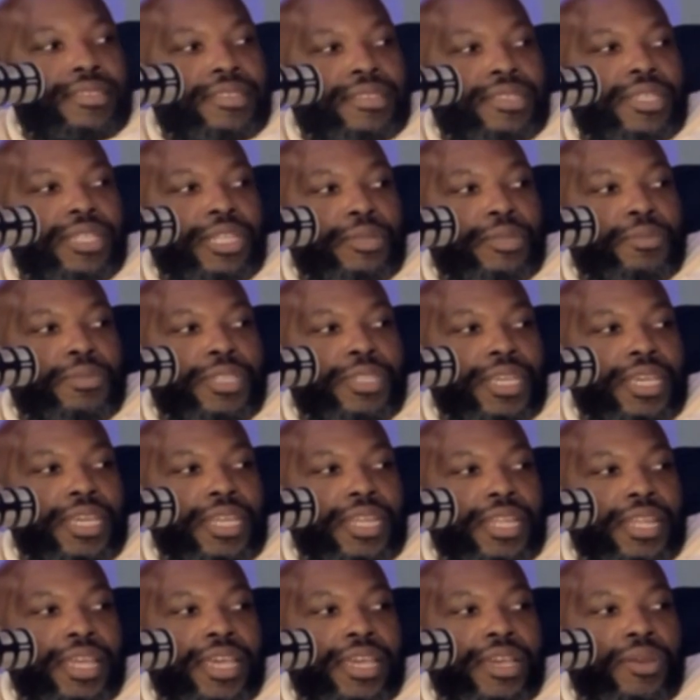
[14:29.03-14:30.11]
You know what I'm saying?
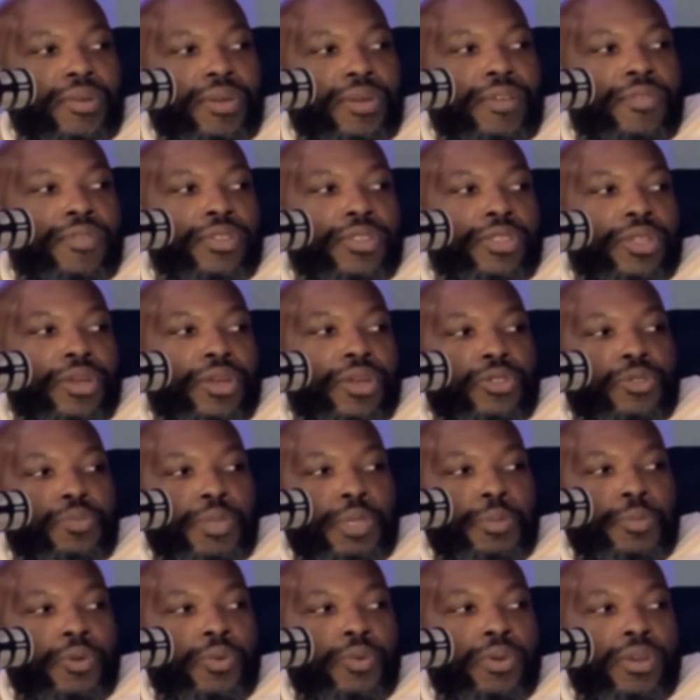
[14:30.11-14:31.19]
Like whoever those
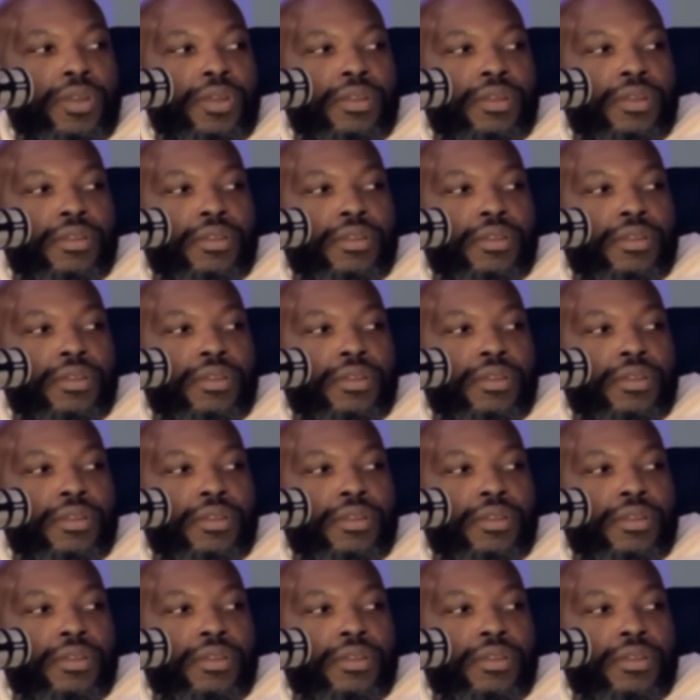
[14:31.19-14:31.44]
people were.